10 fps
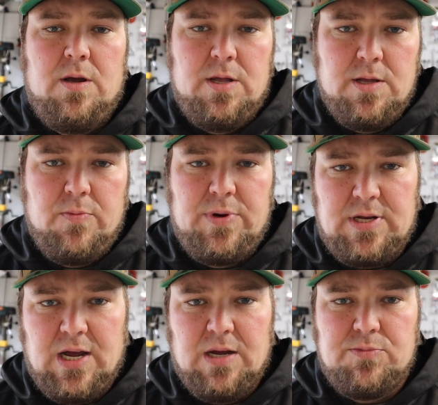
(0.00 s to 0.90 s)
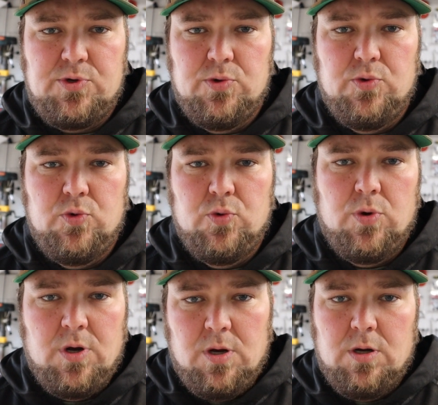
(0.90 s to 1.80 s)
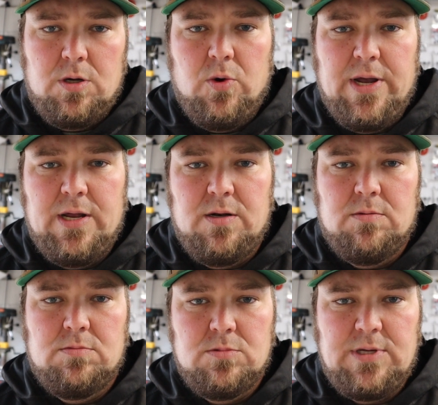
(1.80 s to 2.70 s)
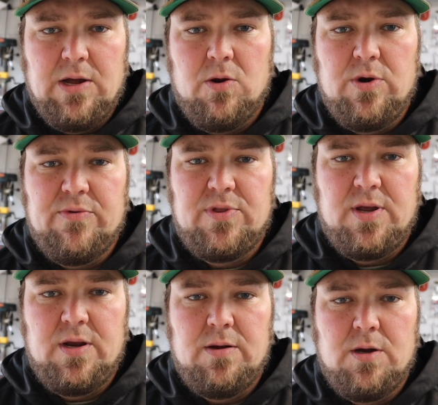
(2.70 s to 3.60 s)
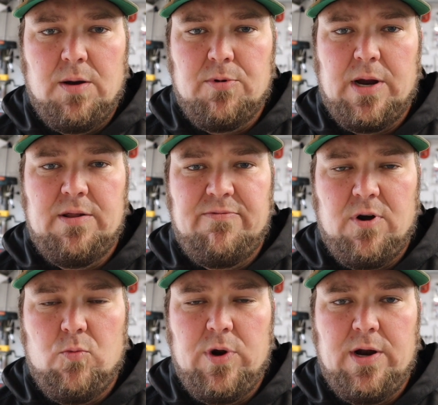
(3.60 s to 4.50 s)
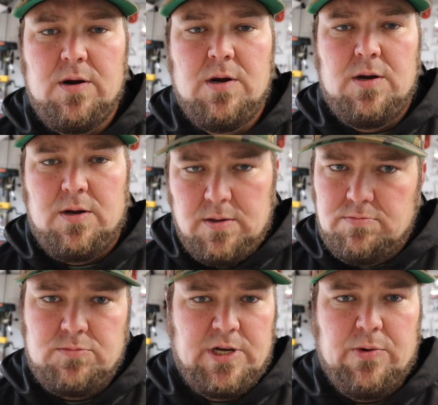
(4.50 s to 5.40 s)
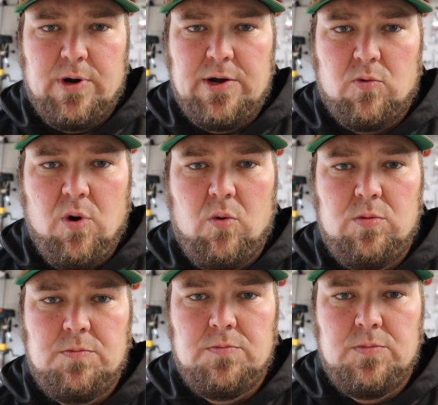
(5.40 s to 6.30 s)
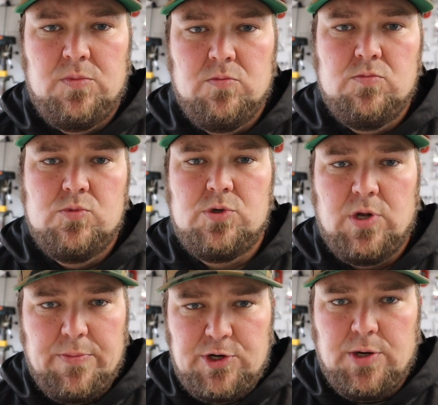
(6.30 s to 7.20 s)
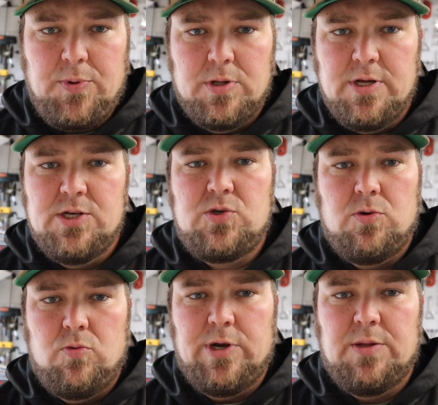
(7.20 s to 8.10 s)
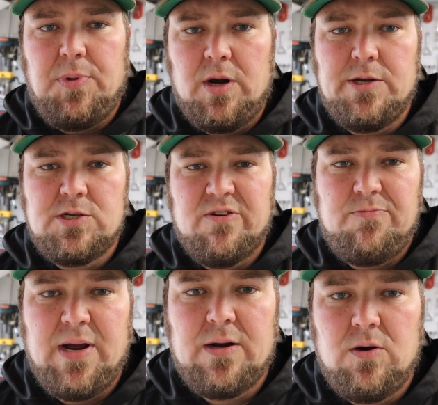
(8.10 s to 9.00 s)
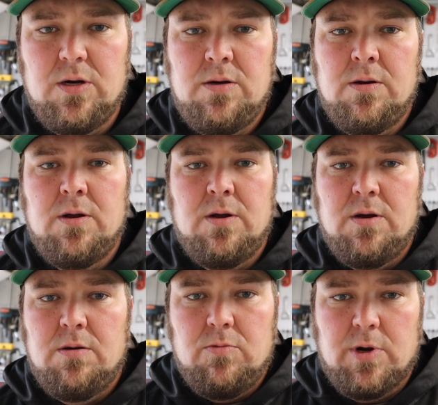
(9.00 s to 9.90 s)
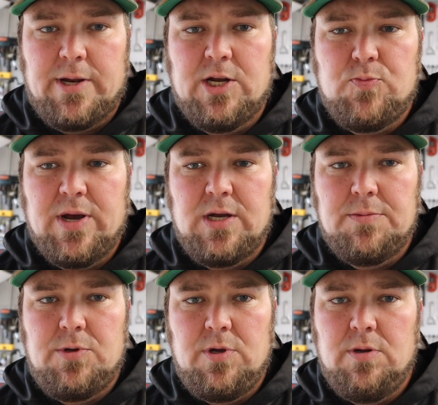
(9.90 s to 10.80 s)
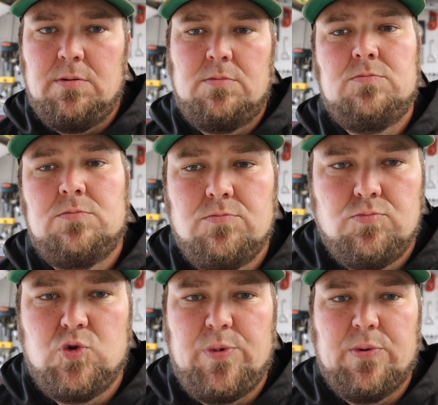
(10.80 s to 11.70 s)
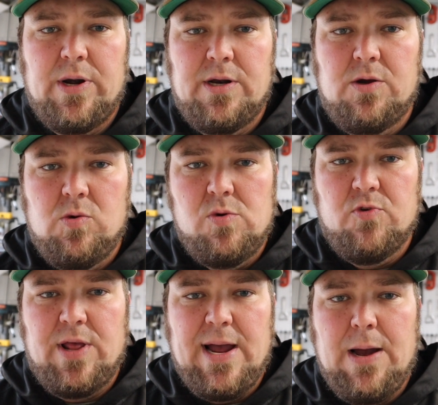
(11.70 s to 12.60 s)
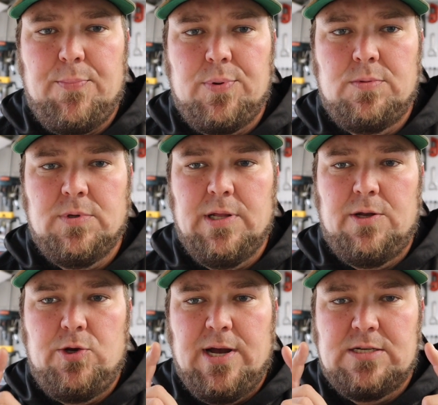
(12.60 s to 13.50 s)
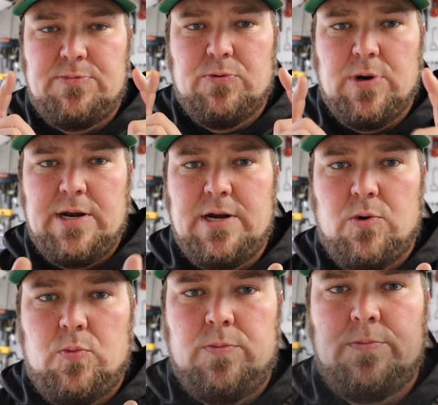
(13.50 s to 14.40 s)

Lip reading: and then it'll be time to go ahead and download everything, upgrade the firmware, get ready to roll. So let me jump on this. We'll get the body and stuff back on. When I catch back up to you, we'll be ready to go over the app, and then you guys will be ready to go.